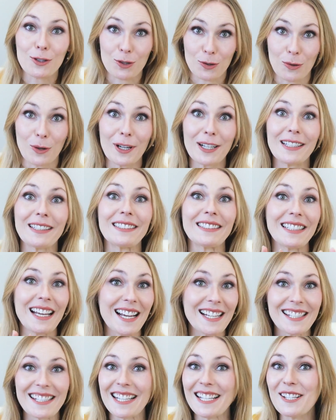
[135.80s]
short,
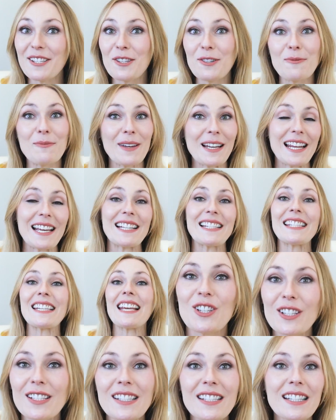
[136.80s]
less than 2 minutes.
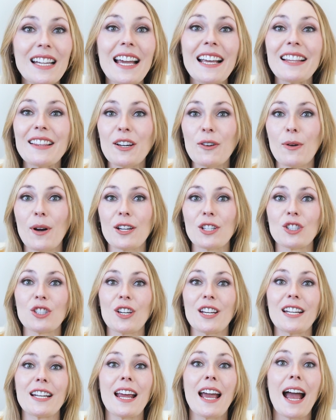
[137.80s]
Just like the
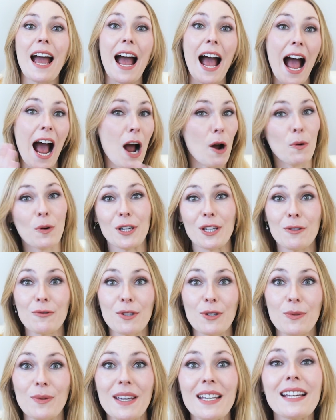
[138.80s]
question, how are you
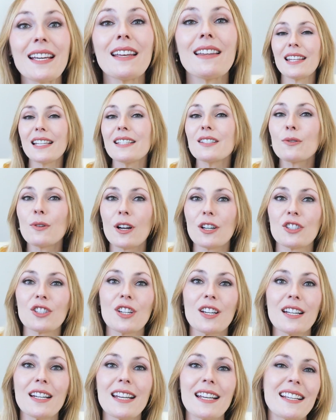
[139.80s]
doing? This
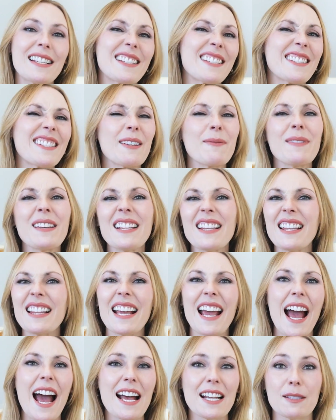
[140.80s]
question is something that
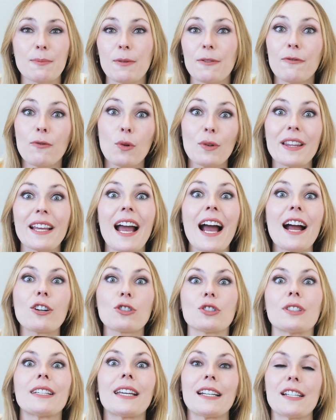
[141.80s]
they ask before they
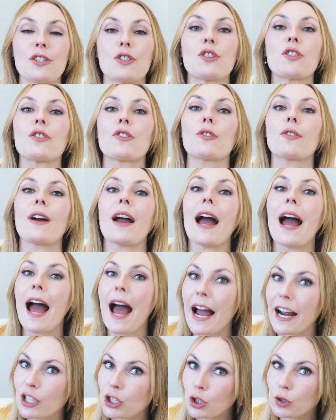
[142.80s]
actually get into their
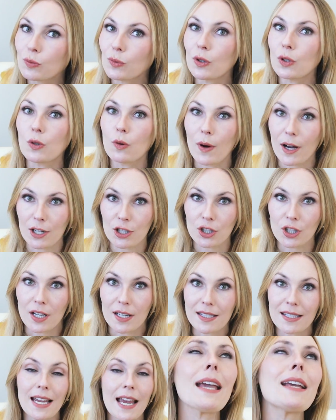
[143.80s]
actual
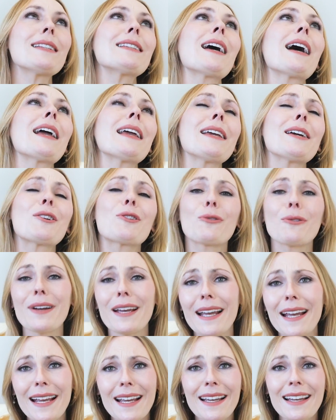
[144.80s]
questions. And I
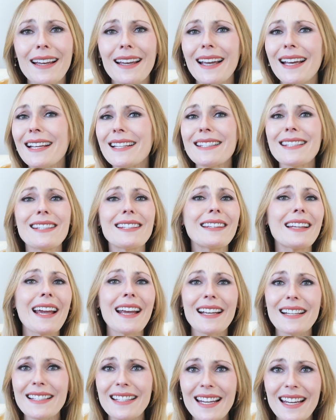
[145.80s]
agree, it's
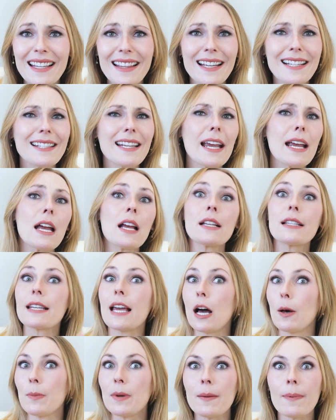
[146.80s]
lazy. They say,
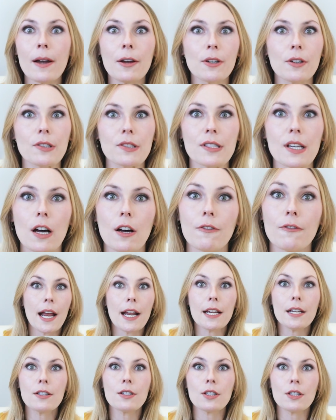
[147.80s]
tell me about yourself.
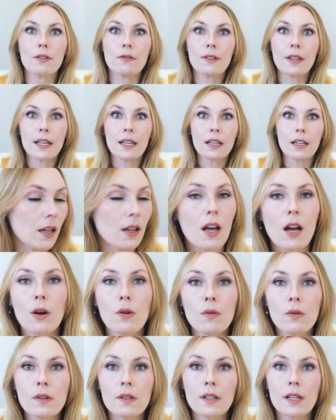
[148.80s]
And you think, hello,